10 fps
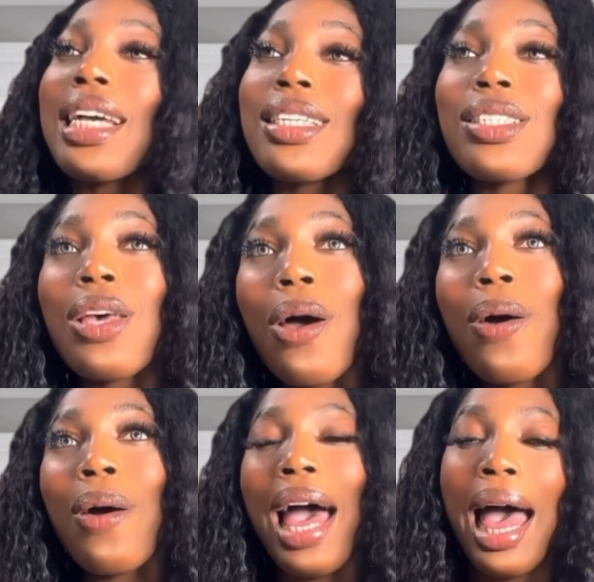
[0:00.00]

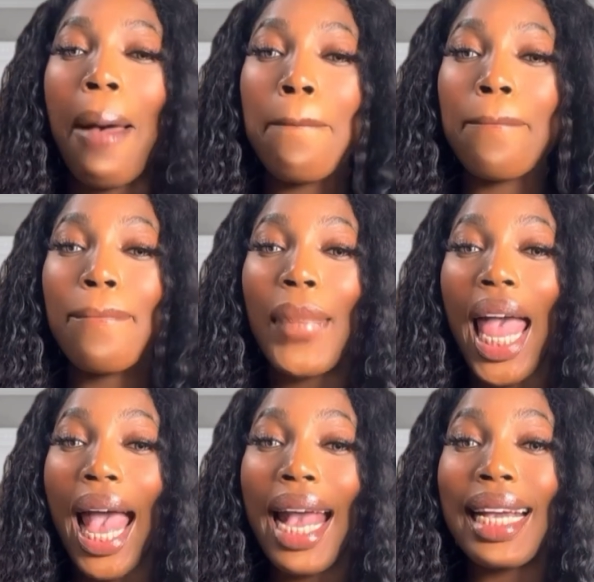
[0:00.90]
So,
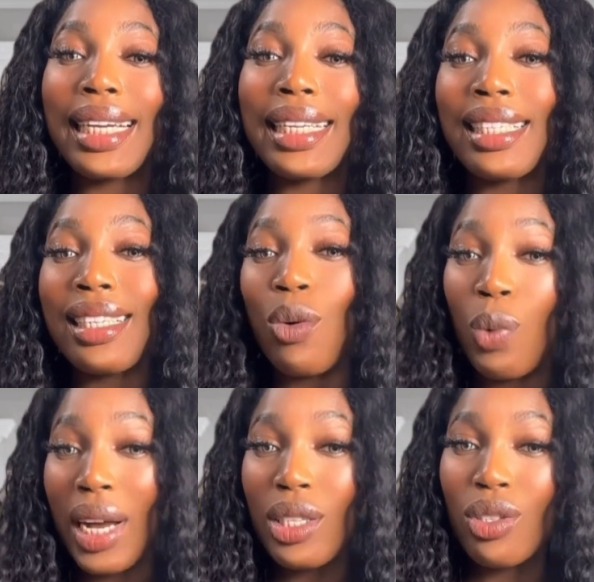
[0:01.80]
I
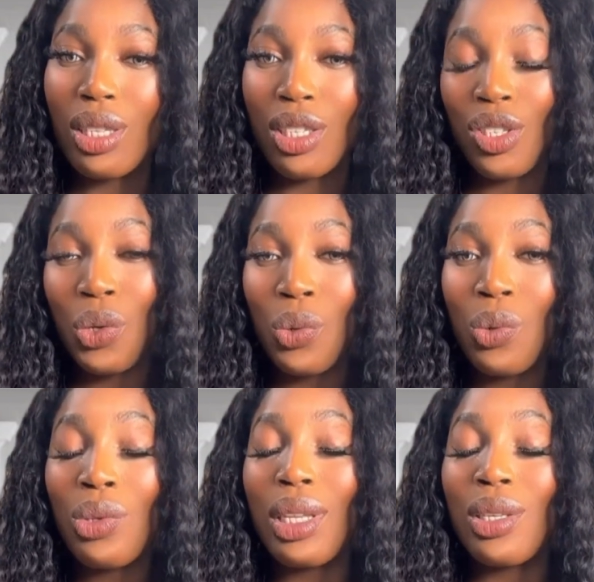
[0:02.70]
went to the
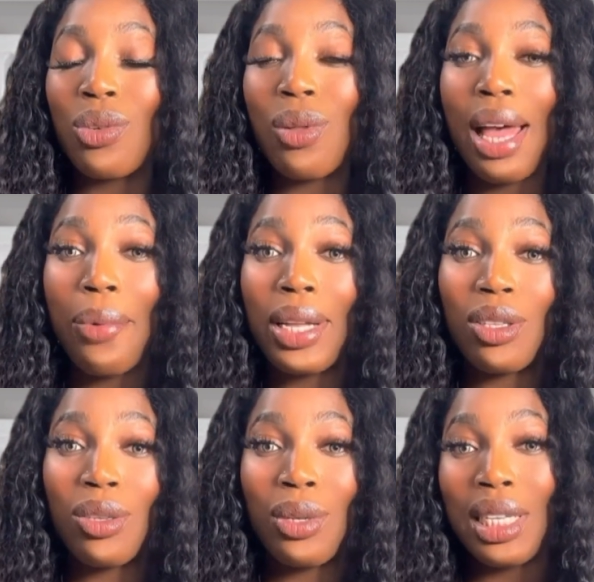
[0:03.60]
school. The school I went
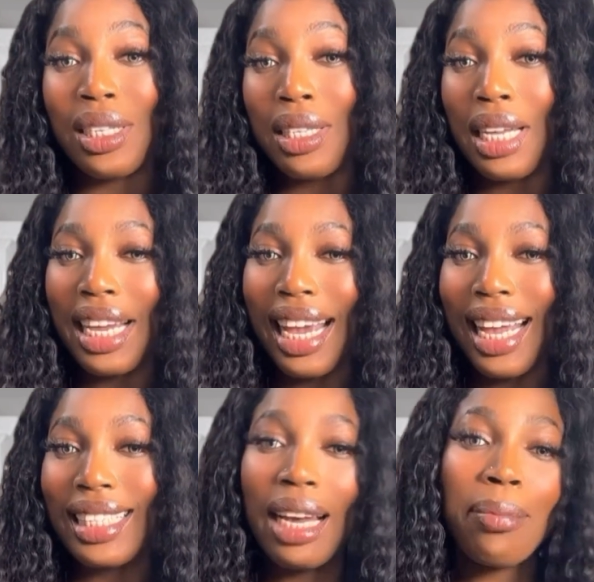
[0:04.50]
to is in
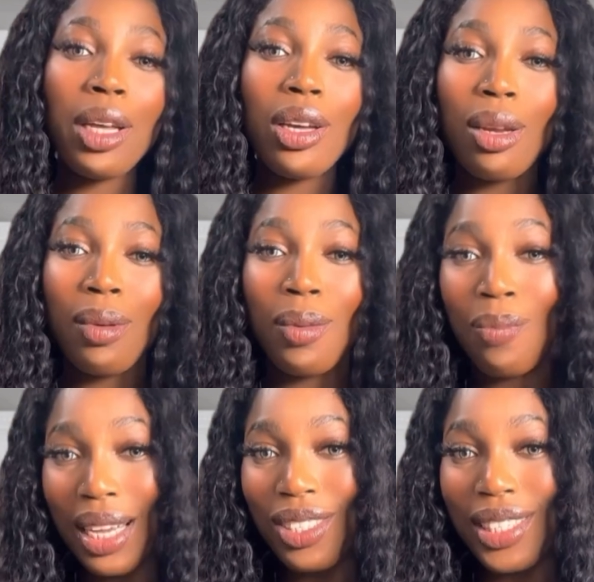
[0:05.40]
Ikeja. I'm not going to be
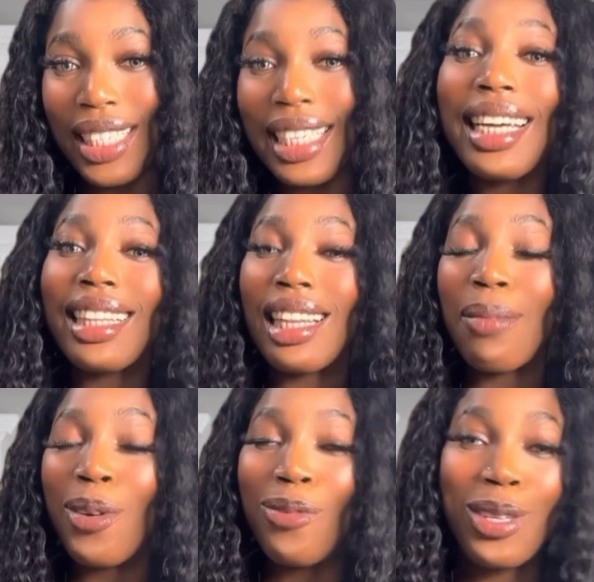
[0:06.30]
mentioning the name
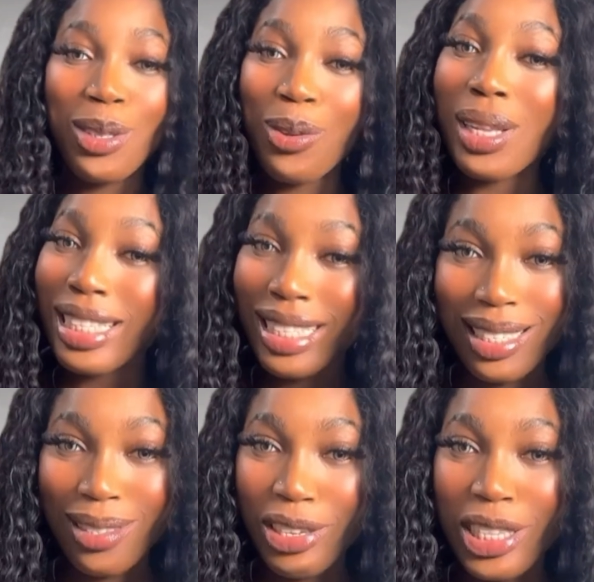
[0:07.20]
of the school in this
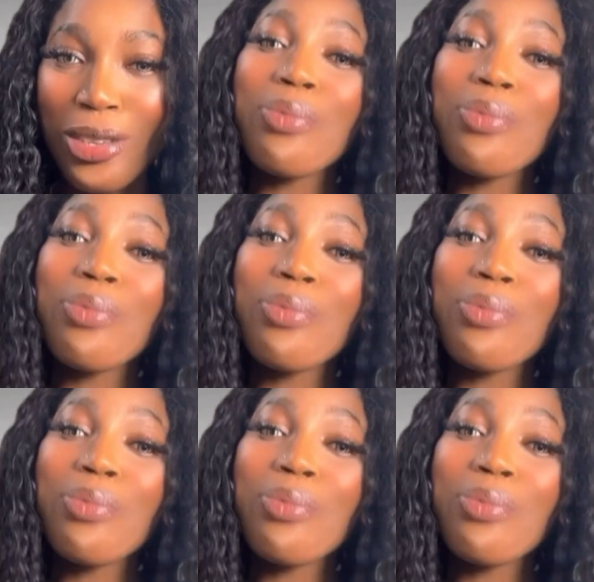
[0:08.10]
video.